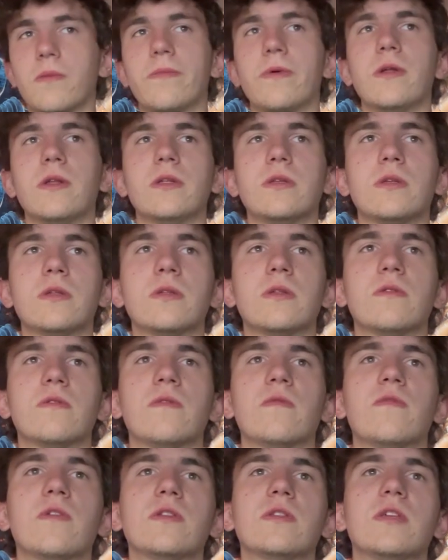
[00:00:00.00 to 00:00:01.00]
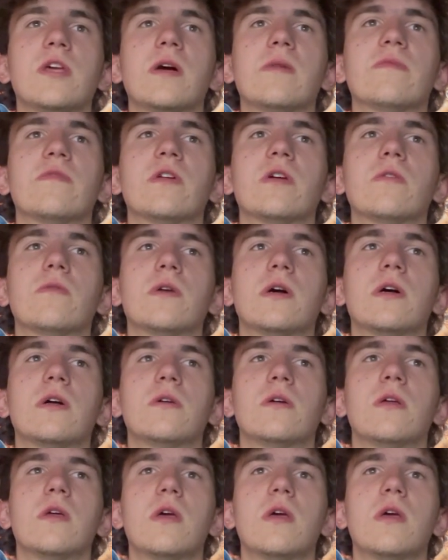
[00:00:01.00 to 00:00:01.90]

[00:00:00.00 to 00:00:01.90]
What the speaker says: but it fit the album very well.